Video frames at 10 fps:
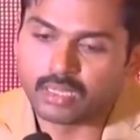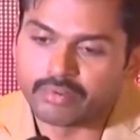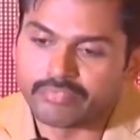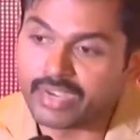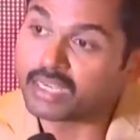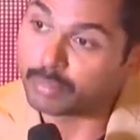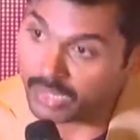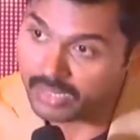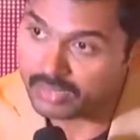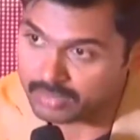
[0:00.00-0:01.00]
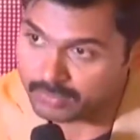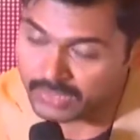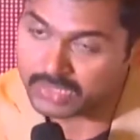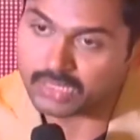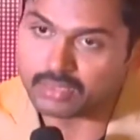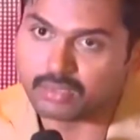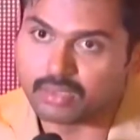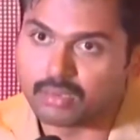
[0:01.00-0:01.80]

and a fighter pilot especially.